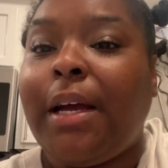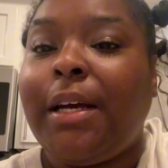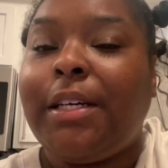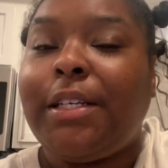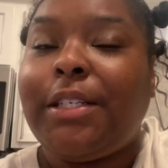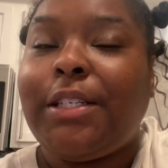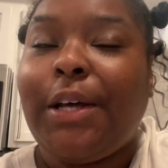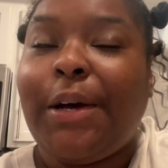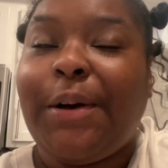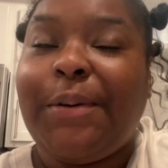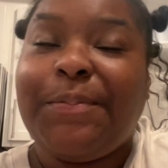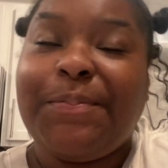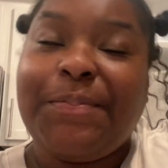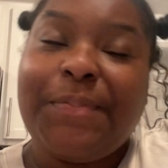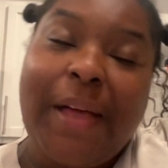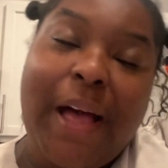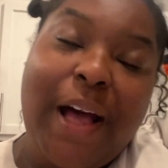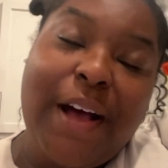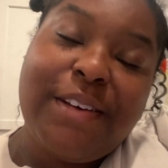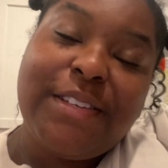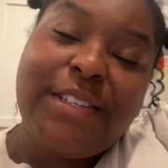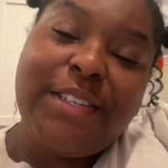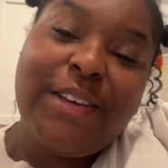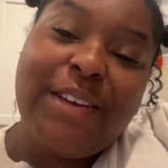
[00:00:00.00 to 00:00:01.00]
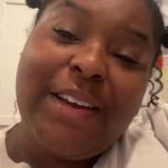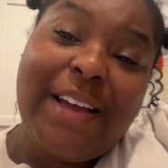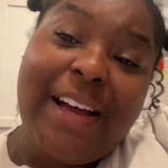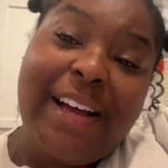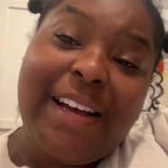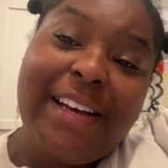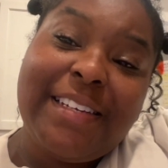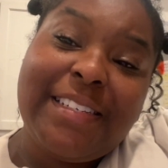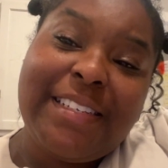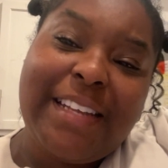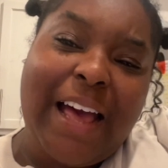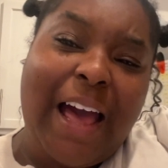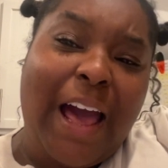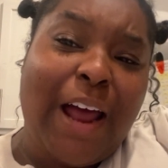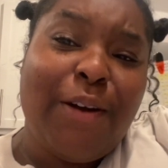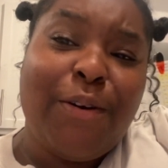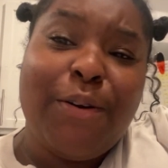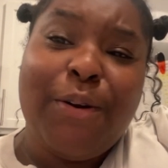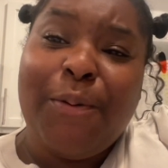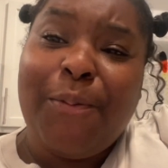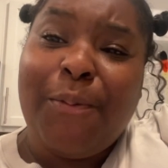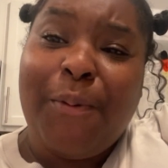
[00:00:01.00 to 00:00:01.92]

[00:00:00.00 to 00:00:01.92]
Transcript: So I'll see you guys. I don't know